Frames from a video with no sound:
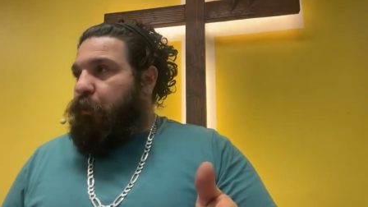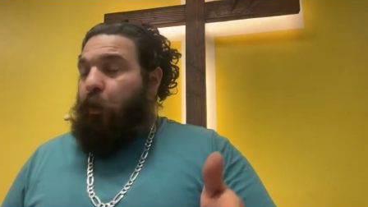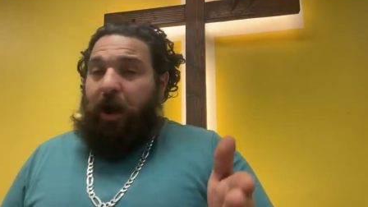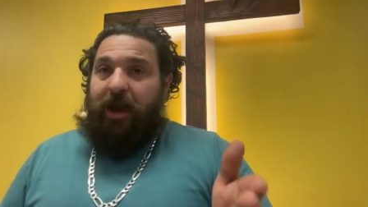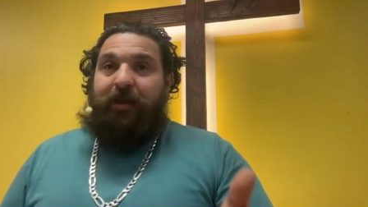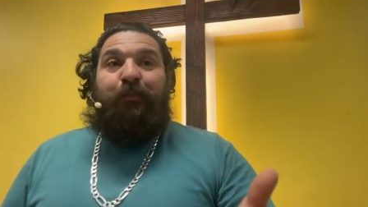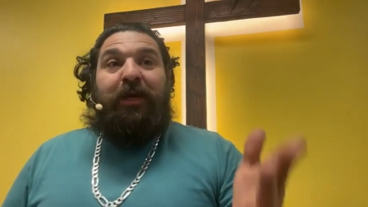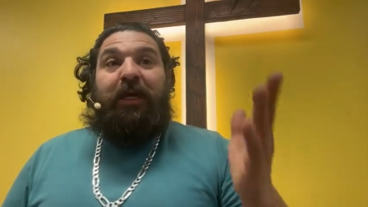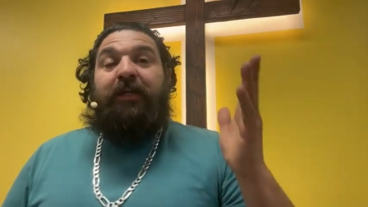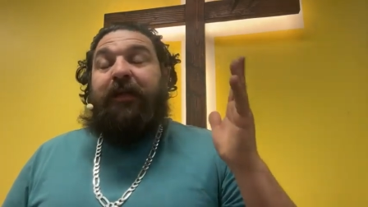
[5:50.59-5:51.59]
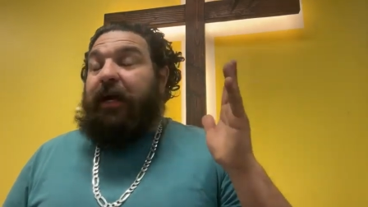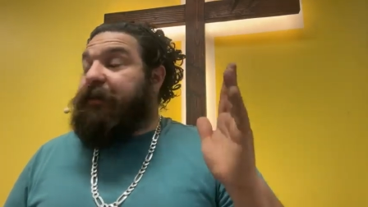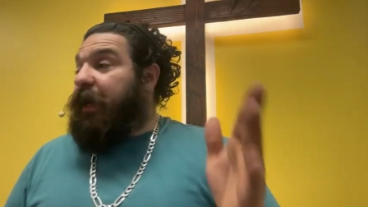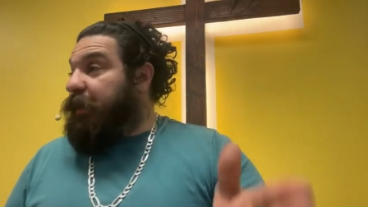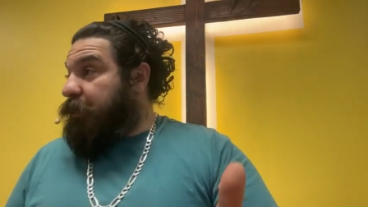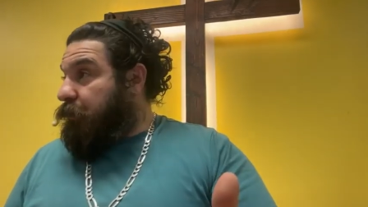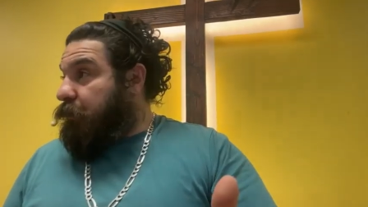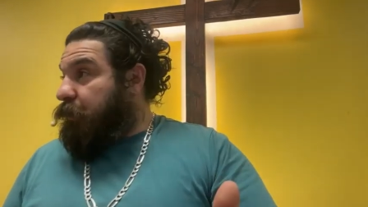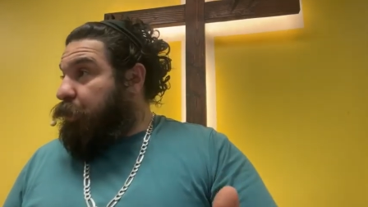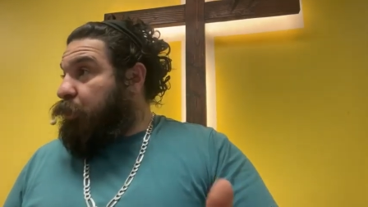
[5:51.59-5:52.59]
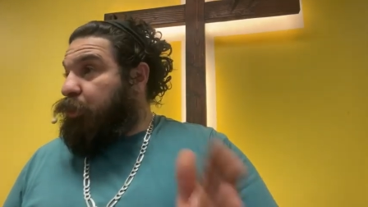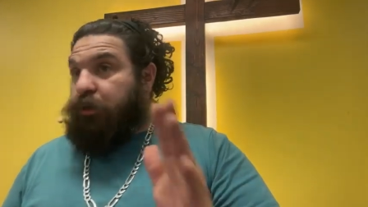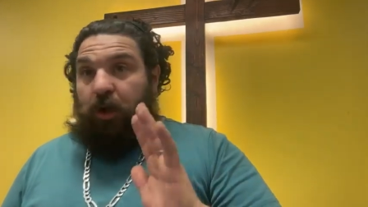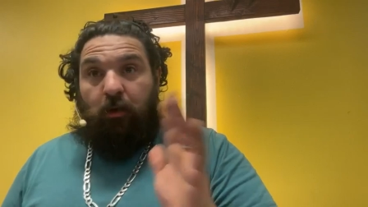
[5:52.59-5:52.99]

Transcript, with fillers: Why? Because I said, just